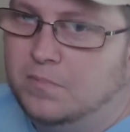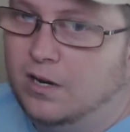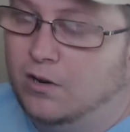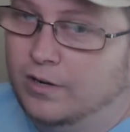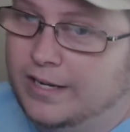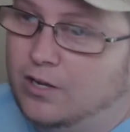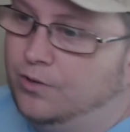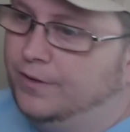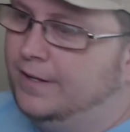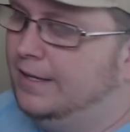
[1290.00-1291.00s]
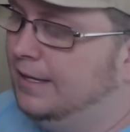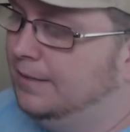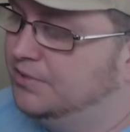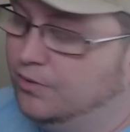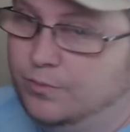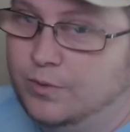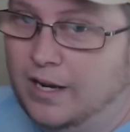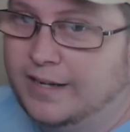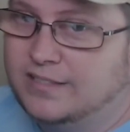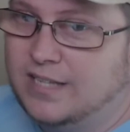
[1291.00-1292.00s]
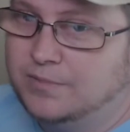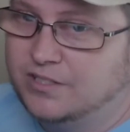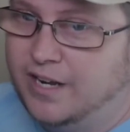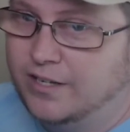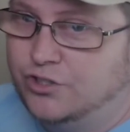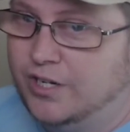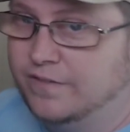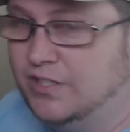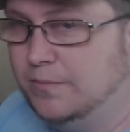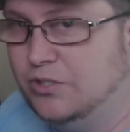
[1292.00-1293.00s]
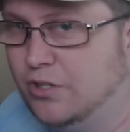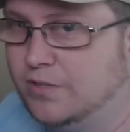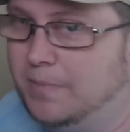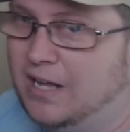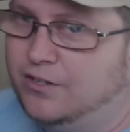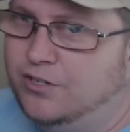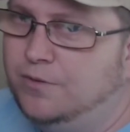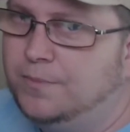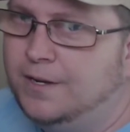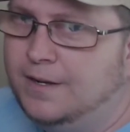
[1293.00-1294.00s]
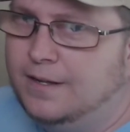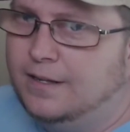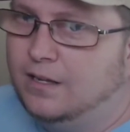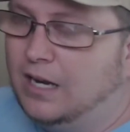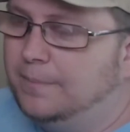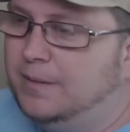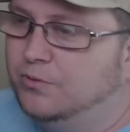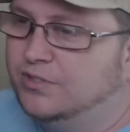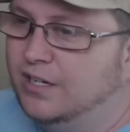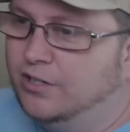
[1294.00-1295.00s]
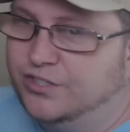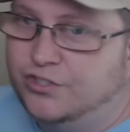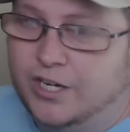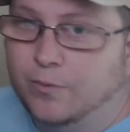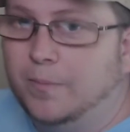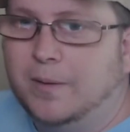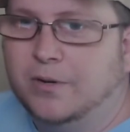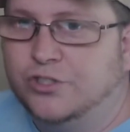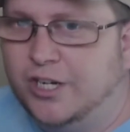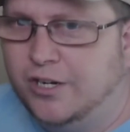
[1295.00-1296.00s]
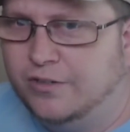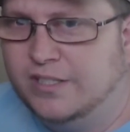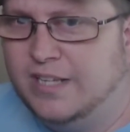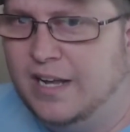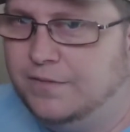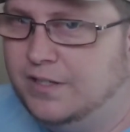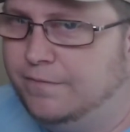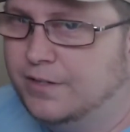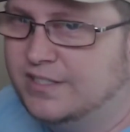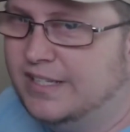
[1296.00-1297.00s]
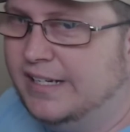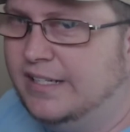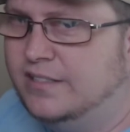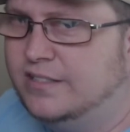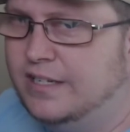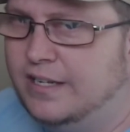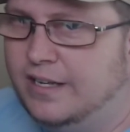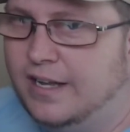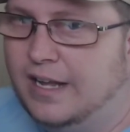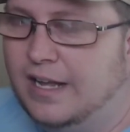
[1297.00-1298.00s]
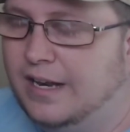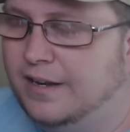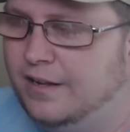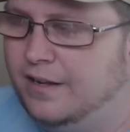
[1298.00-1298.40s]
early on. So a lot of times it's not the chair. If something starts bothering you, a lot of people say, oh, it's chair. Remember, the chair does have different settings, and